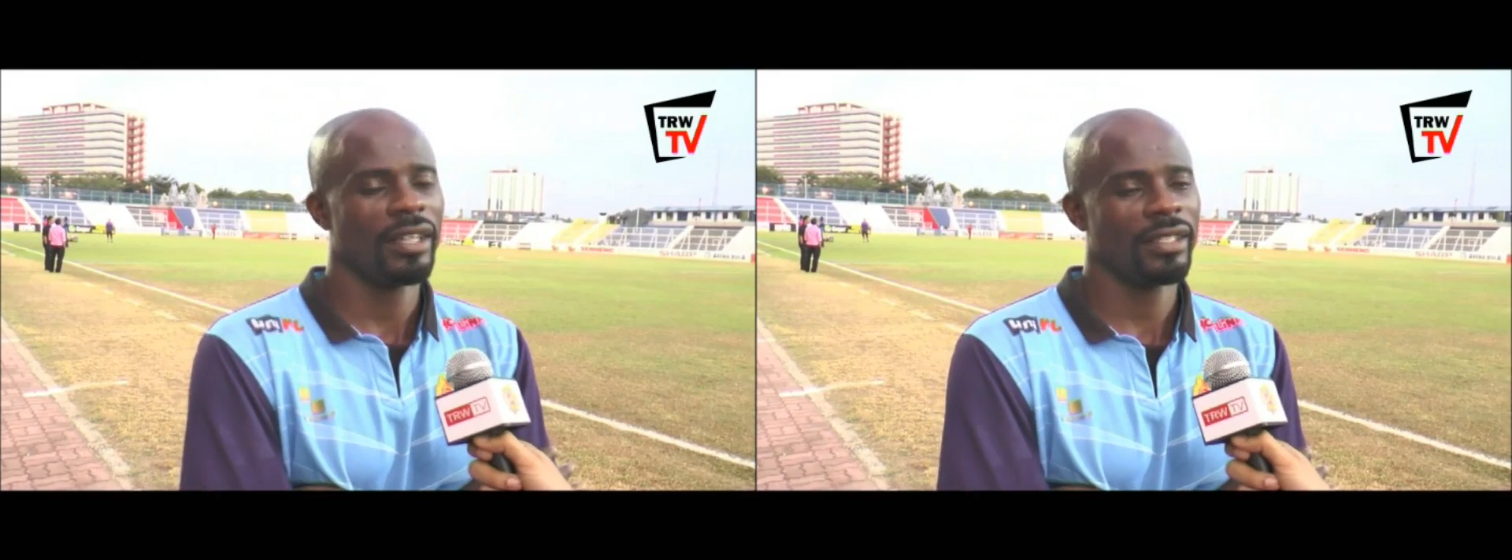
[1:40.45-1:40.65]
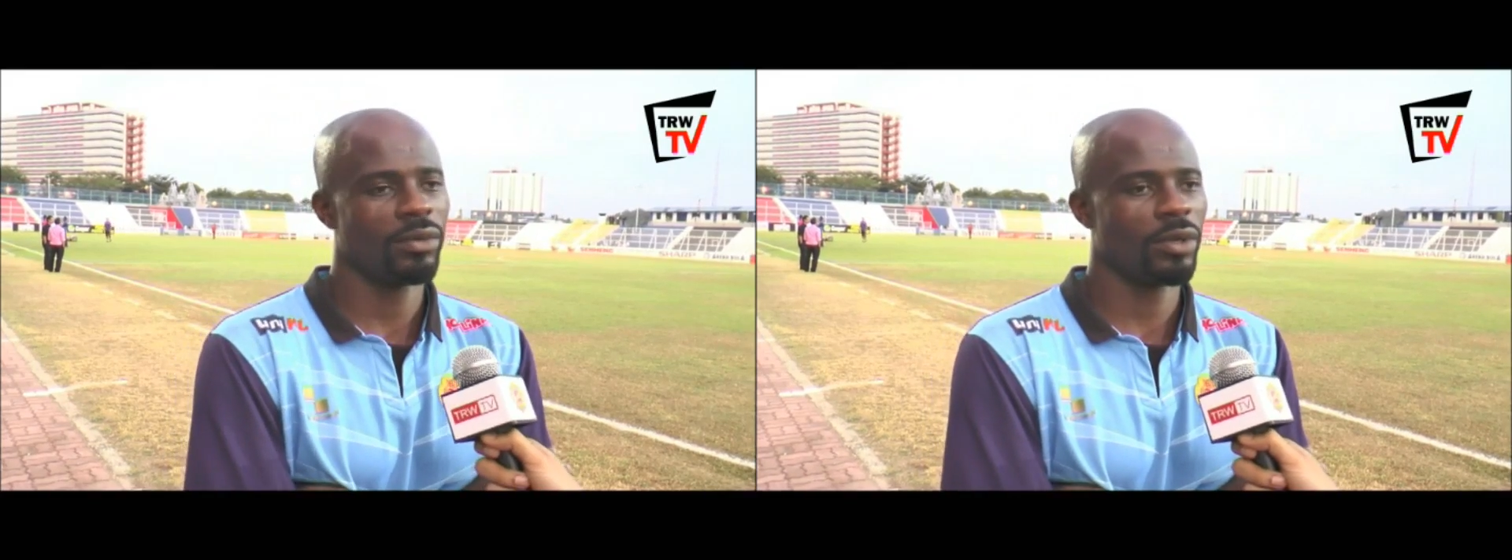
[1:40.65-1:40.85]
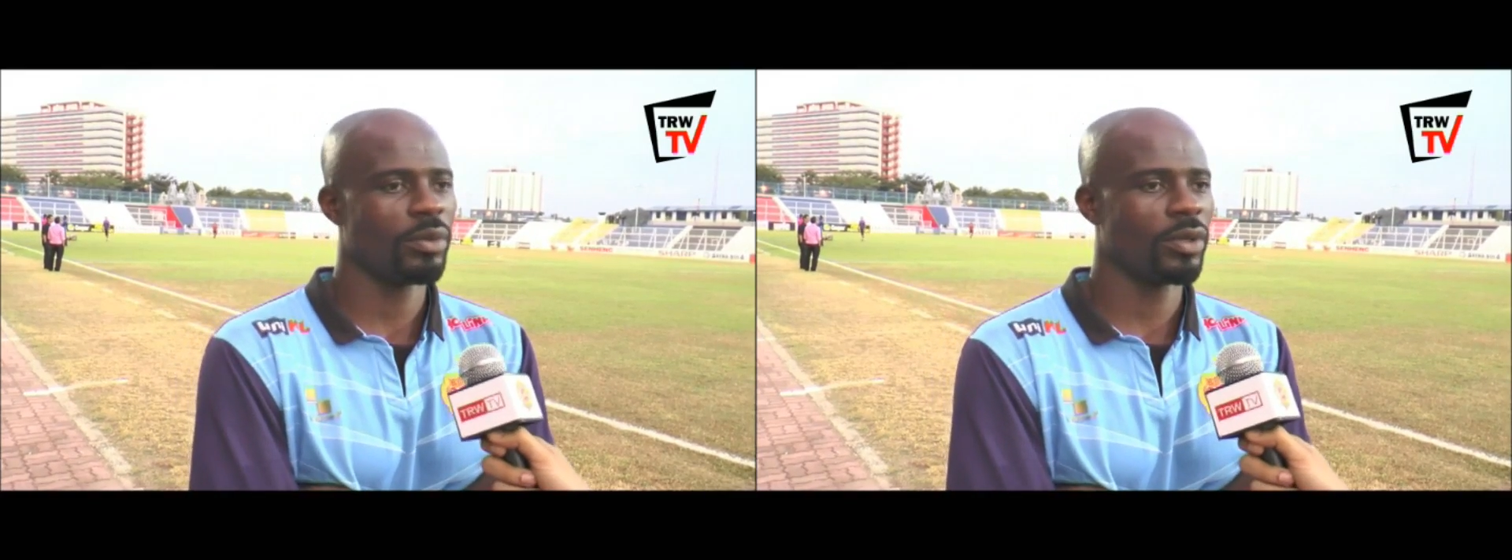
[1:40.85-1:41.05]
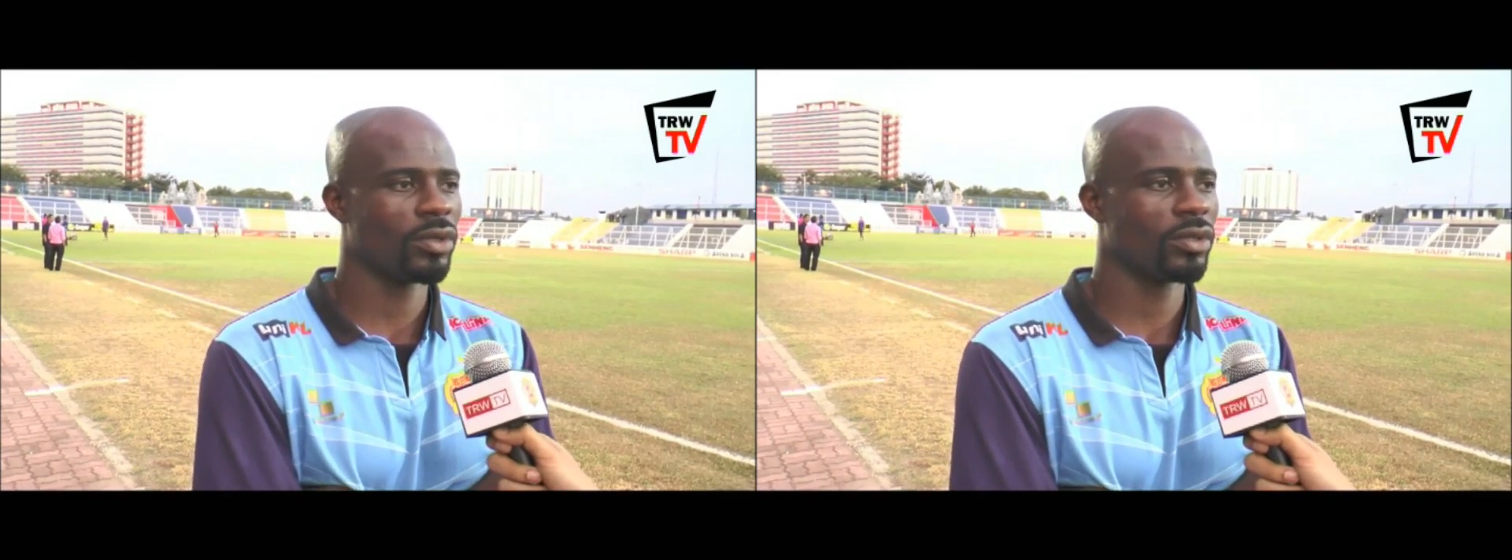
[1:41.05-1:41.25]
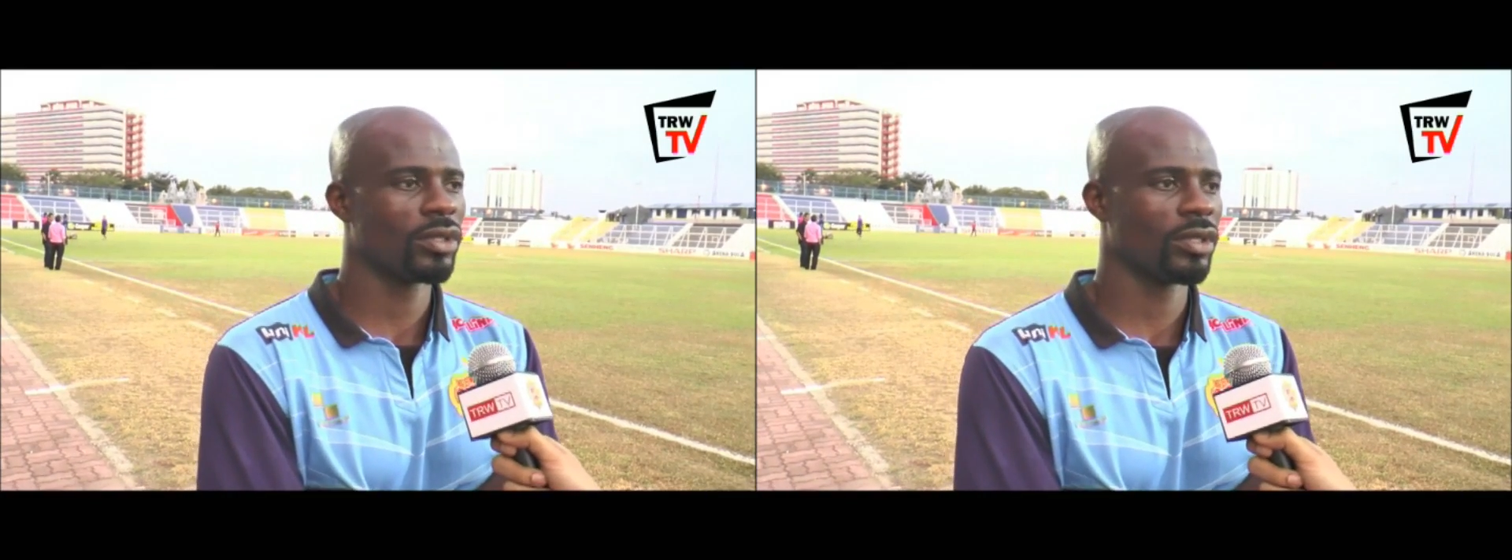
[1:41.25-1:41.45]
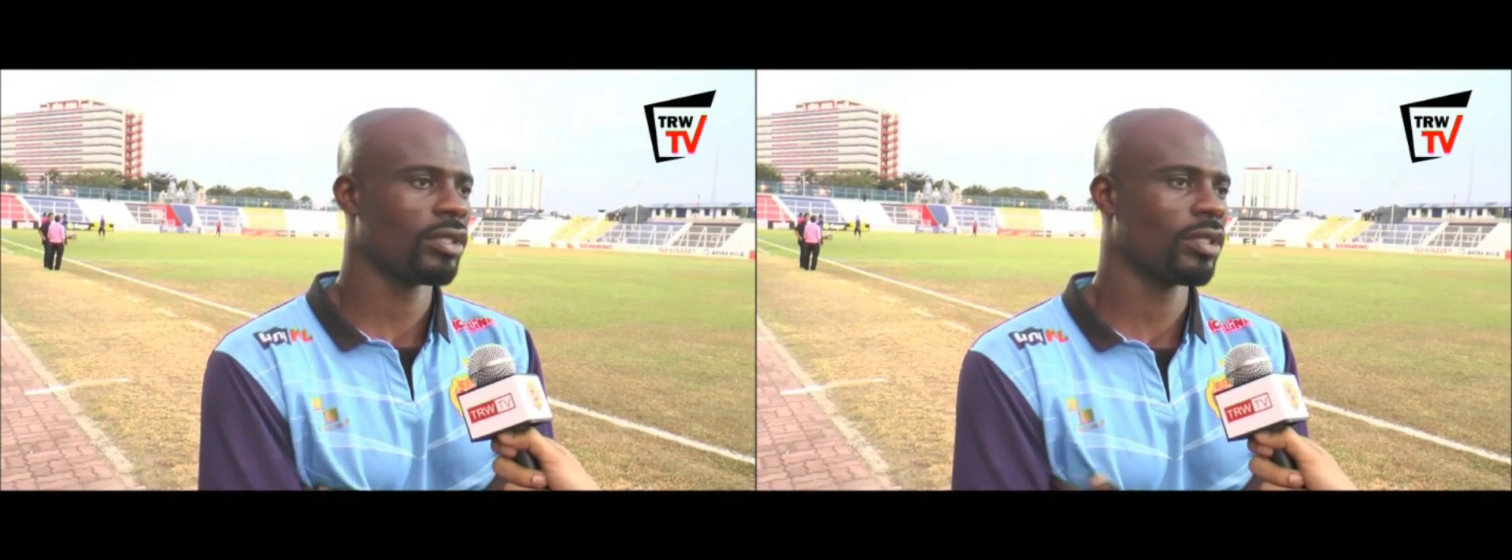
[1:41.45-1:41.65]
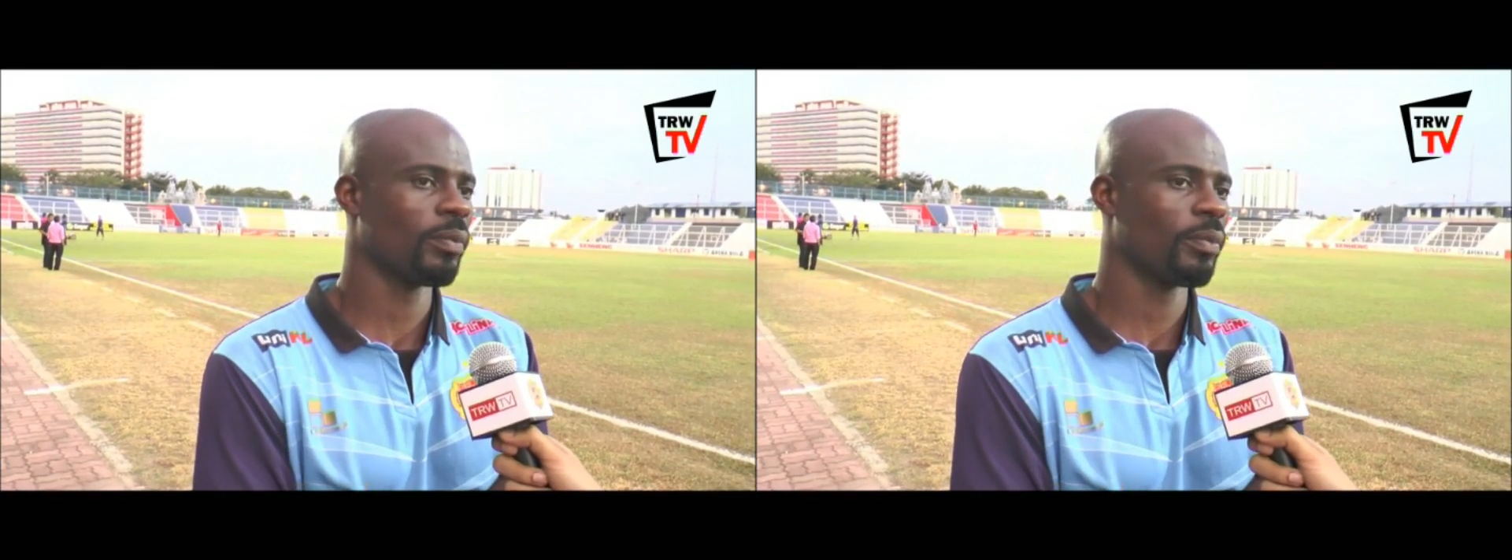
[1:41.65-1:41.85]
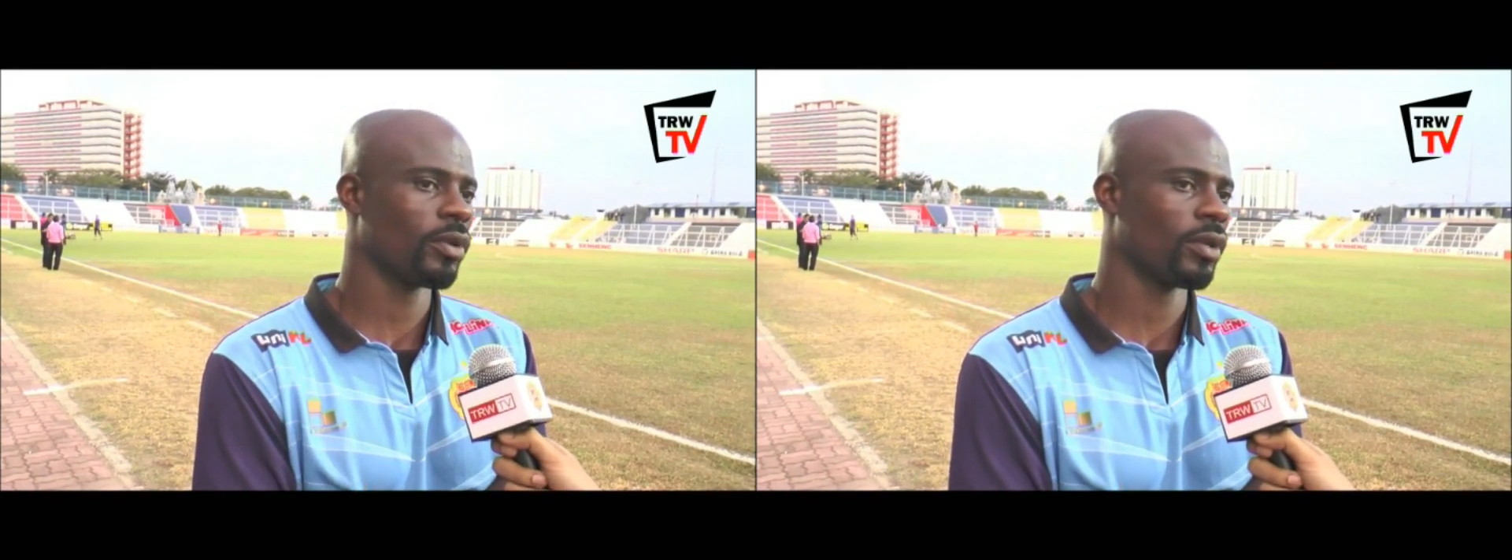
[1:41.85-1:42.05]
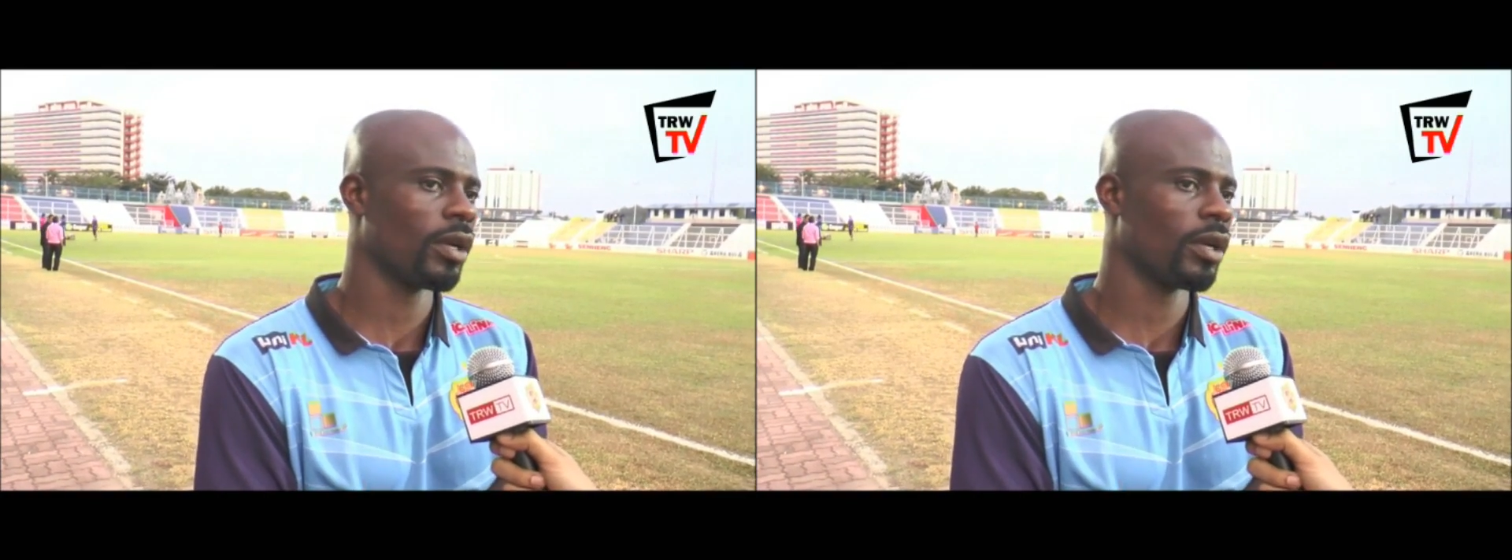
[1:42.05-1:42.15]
I said, well, because it's simple.